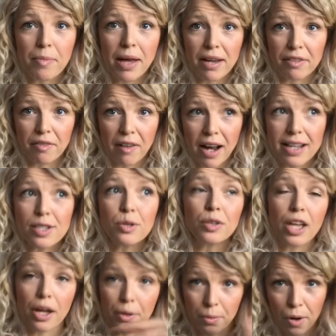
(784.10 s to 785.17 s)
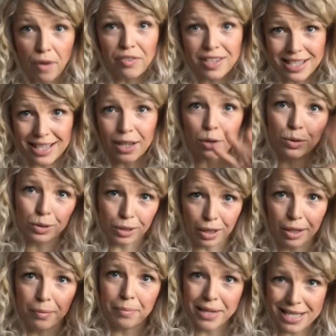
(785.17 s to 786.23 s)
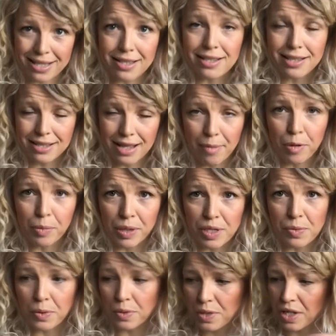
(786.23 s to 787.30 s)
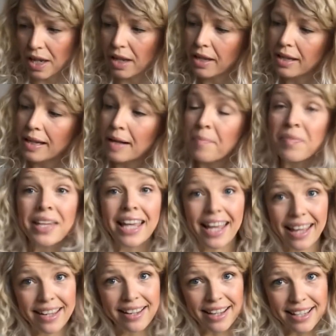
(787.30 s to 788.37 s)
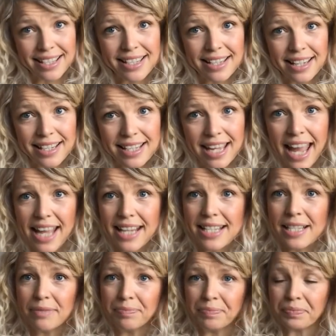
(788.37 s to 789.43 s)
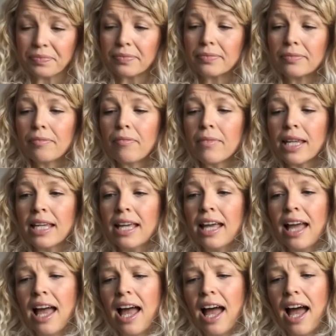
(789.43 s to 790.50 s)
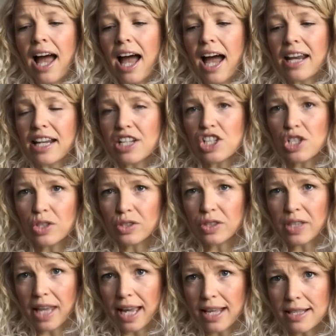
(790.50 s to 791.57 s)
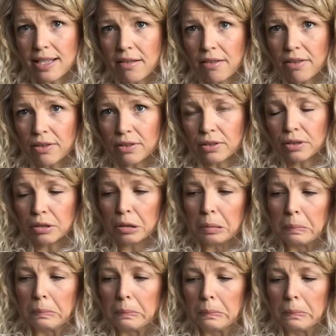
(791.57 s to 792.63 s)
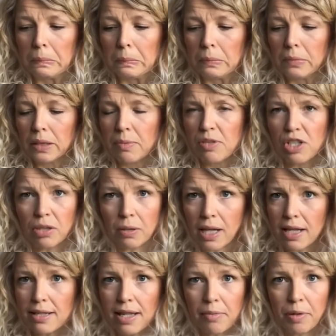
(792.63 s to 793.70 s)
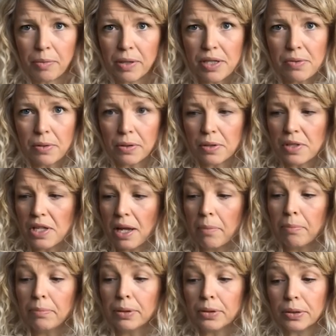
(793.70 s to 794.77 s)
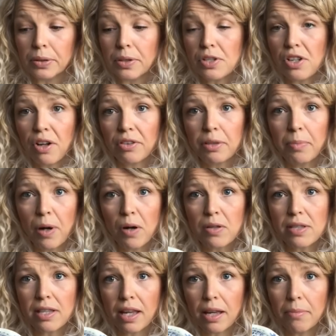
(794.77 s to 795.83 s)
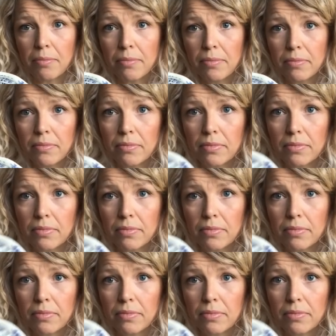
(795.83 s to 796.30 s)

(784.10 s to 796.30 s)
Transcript: Mary Rice, although obviously all her business is Emma Bridgewater, in 1988. And I saw this and thought, I'm sure that's Emma Bridgewater, but on the bottom,